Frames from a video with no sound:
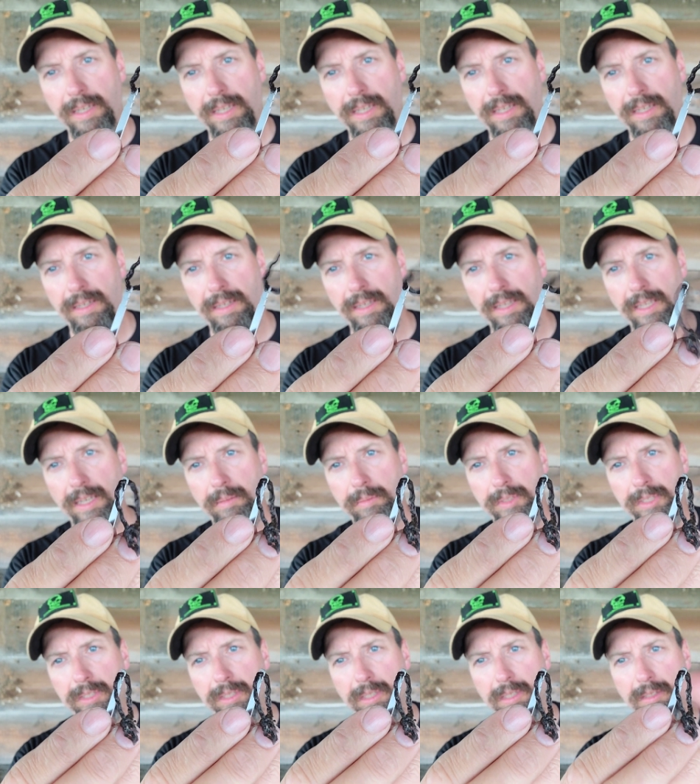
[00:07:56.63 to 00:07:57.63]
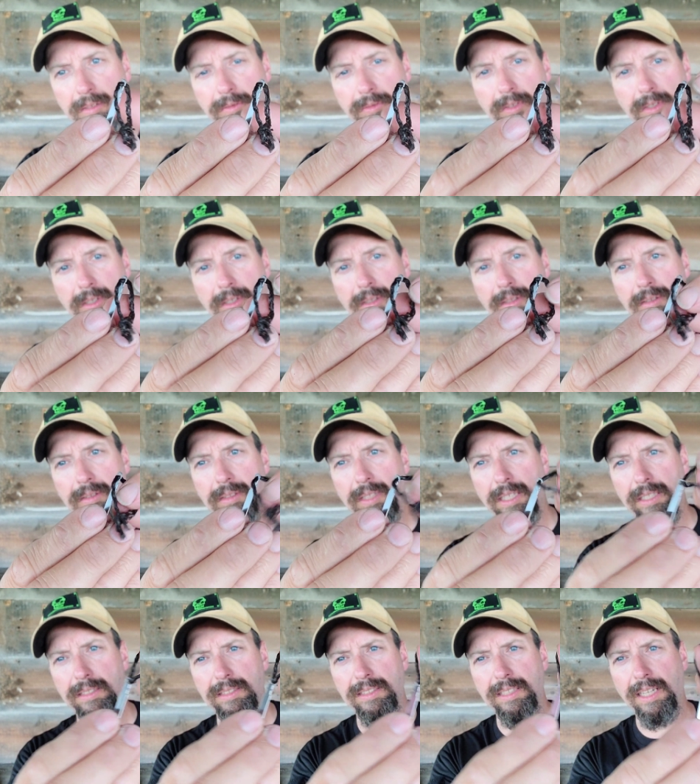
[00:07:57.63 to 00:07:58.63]
knot, and I'm just looking for a
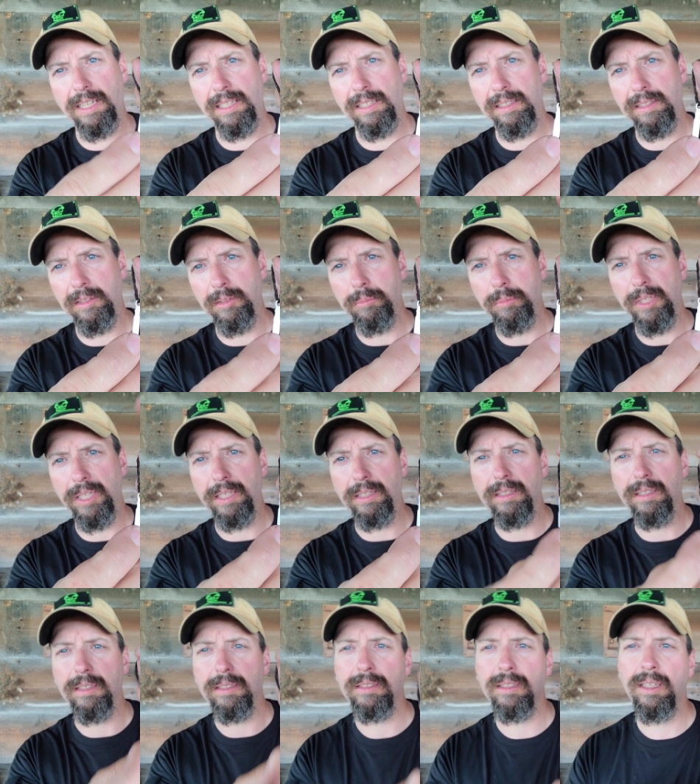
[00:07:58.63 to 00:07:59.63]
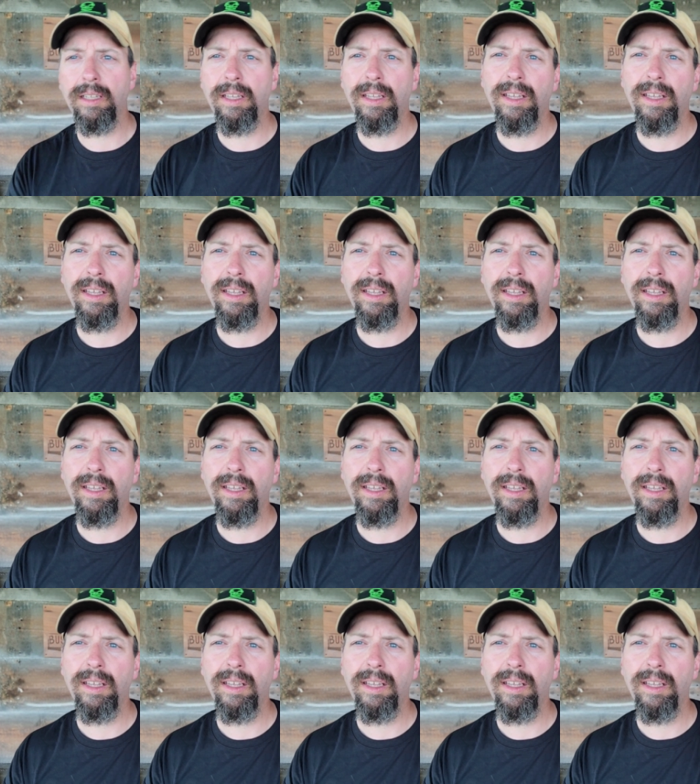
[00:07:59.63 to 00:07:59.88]
nice solid loop like this.